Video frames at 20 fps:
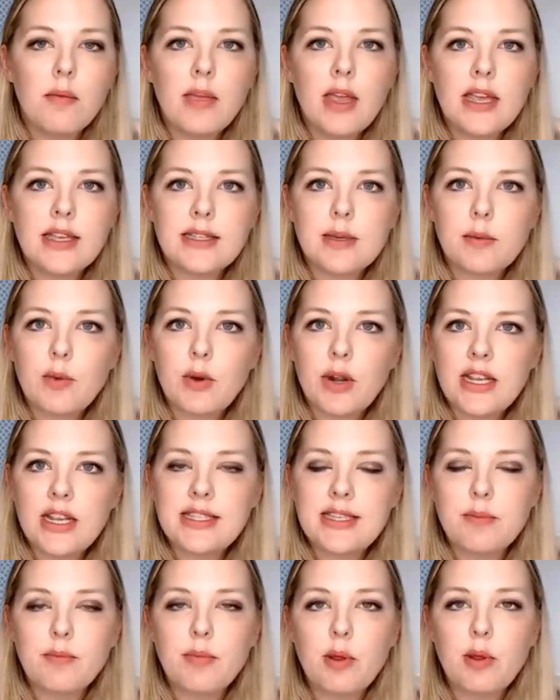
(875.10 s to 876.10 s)
is a pretty
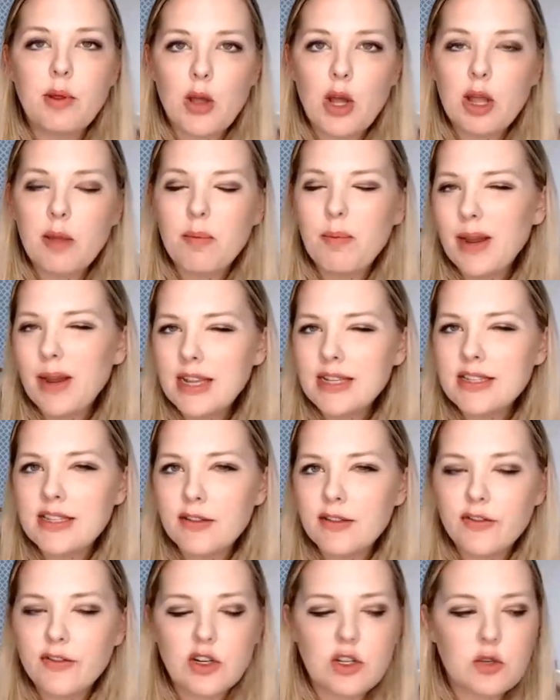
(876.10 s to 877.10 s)
simple book, but it's the
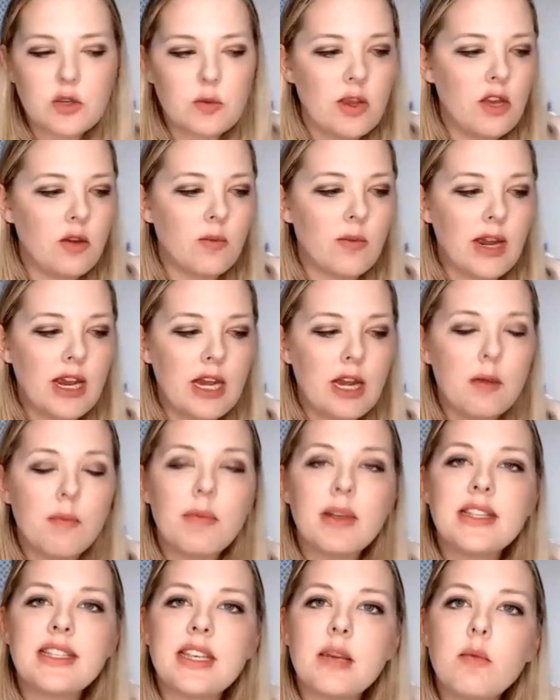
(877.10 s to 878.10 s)
first one you read.
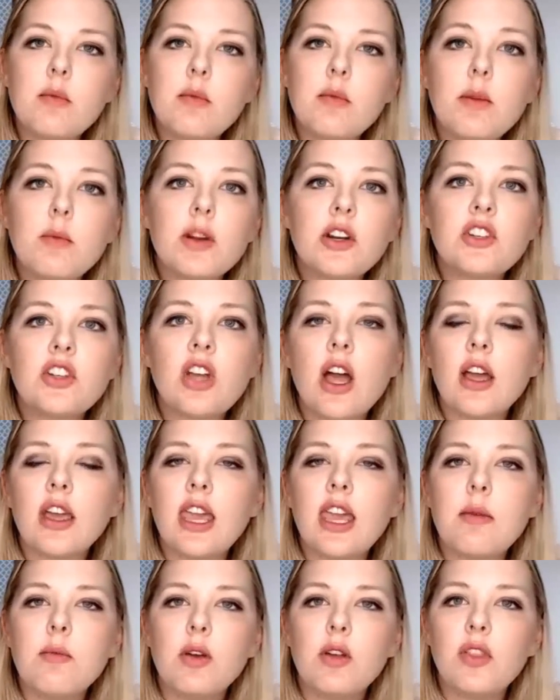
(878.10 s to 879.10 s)
But some of them are
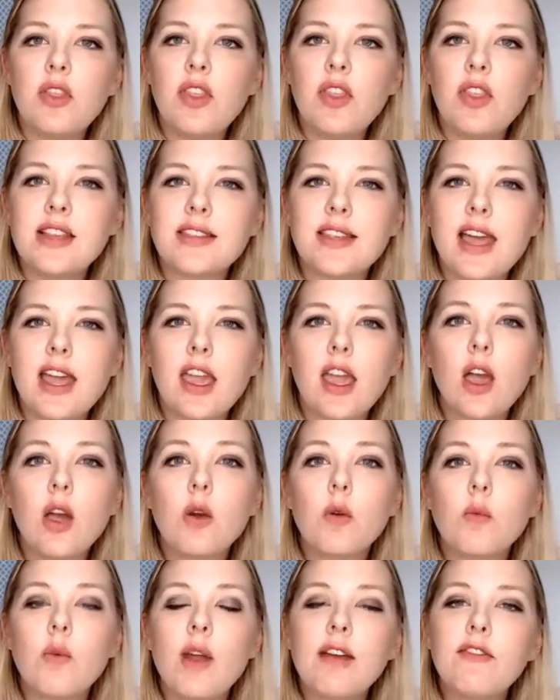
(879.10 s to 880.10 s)
talking about things like
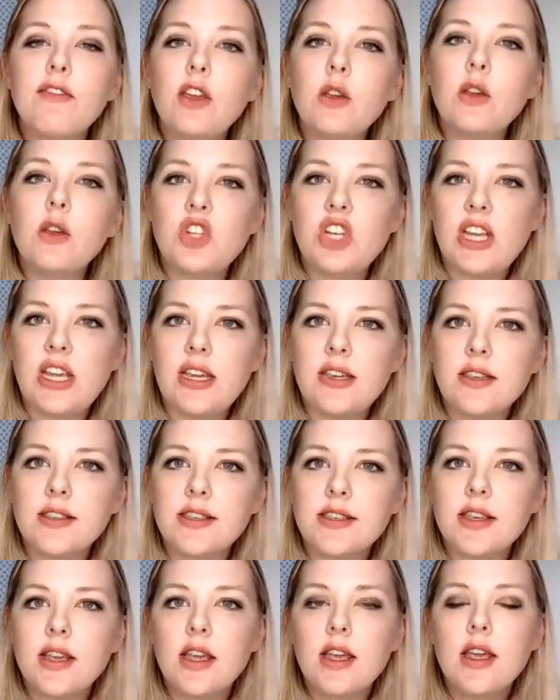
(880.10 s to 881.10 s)

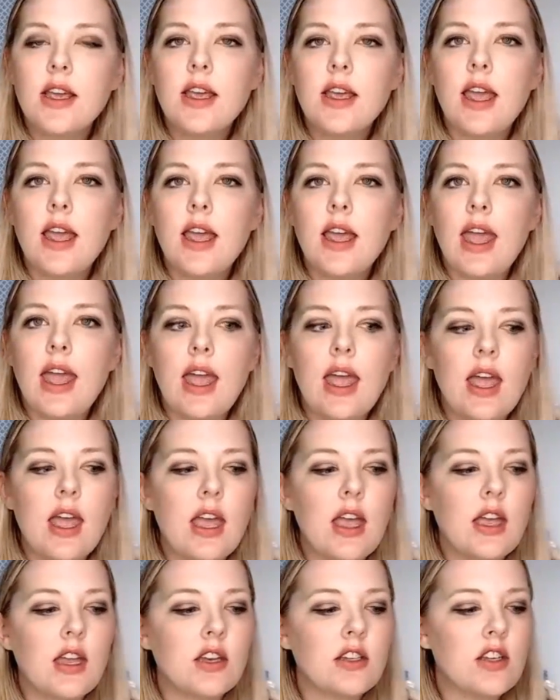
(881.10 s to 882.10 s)
refugees
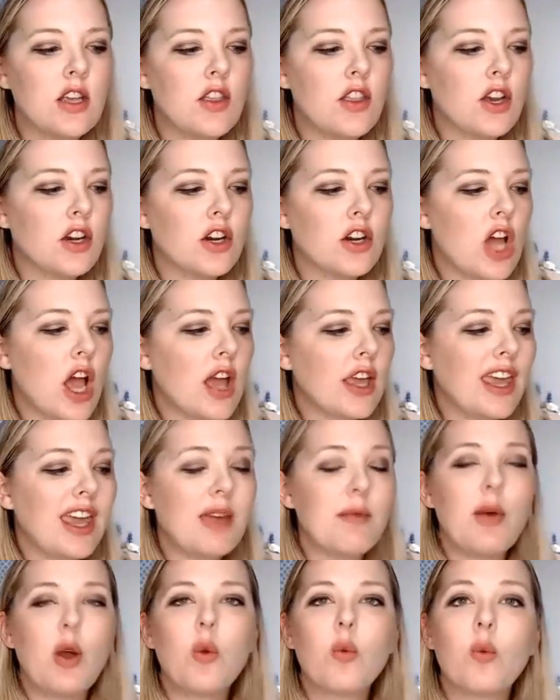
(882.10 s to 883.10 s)
and they're
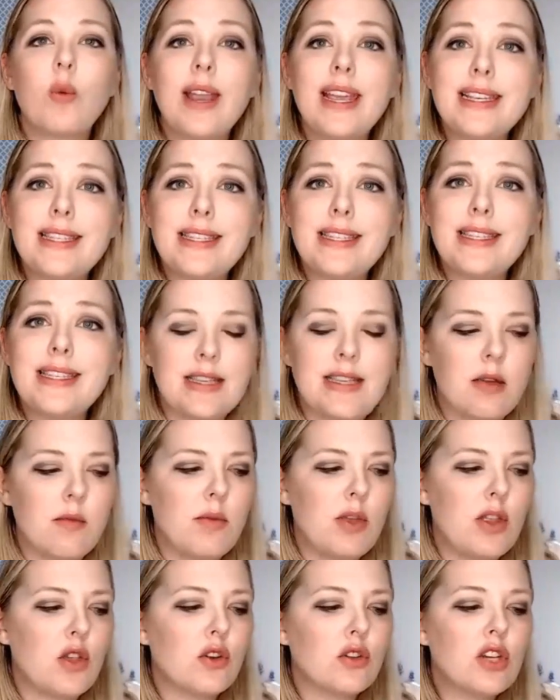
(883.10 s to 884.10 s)
talking about
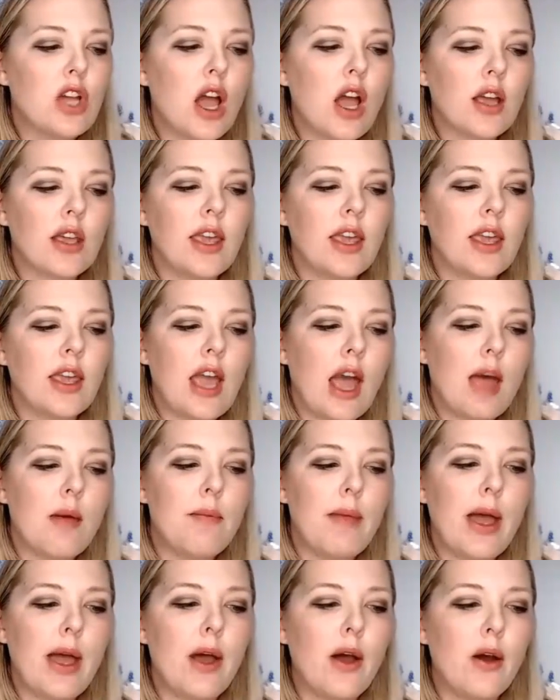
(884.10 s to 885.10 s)
racism, and they're talking
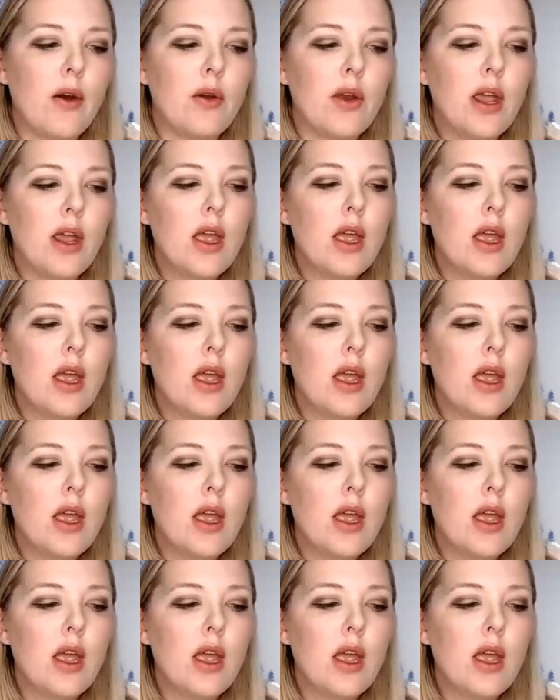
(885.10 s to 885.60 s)
about